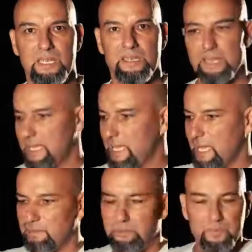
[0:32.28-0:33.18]
they
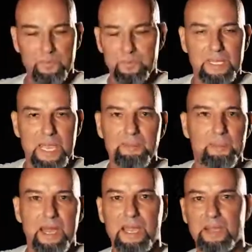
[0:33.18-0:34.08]
came
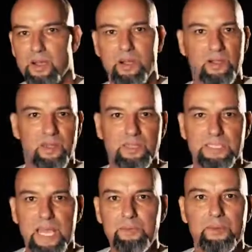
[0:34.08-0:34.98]
by our
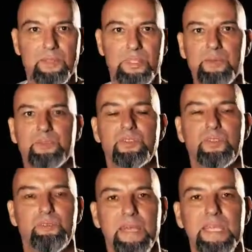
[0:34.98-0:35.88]
table, and they were
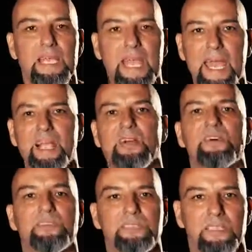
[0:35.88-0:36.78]
making
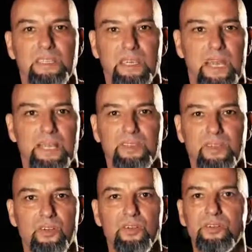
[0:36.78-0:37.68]
catcalls at the
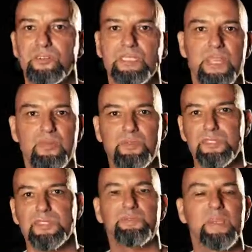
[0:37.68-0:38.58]
girls, and they were
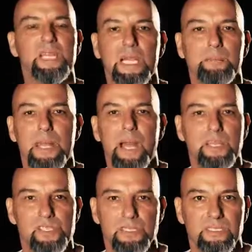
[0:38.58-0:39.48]
just being
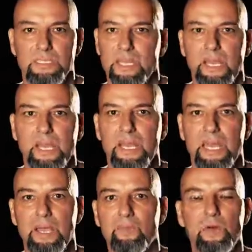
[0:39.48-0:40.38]
obnoxious.
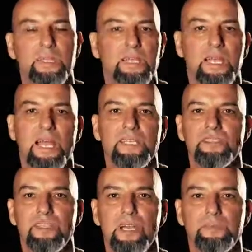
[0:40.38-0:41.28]
And one of the guys
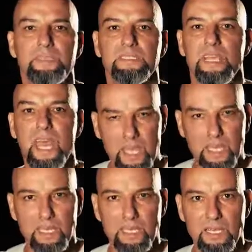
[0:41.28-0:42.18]
stood up and he says, "Hey,
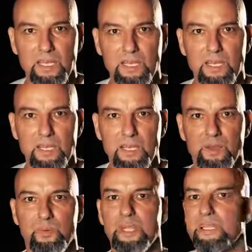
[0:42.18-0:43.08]

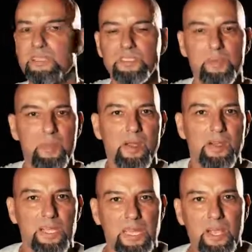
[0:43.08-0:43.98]
we got this
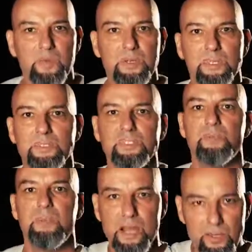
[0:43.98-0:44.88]
American here with us. You're
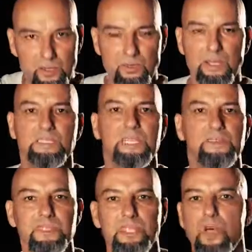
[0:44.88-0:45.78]
bothering us. Leave
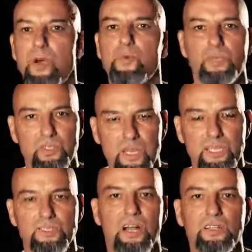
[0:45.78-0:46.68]
us alone. We're trying
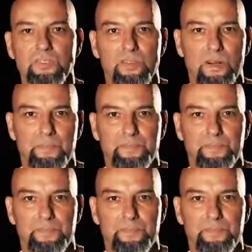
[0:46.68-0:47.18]
to talk to him."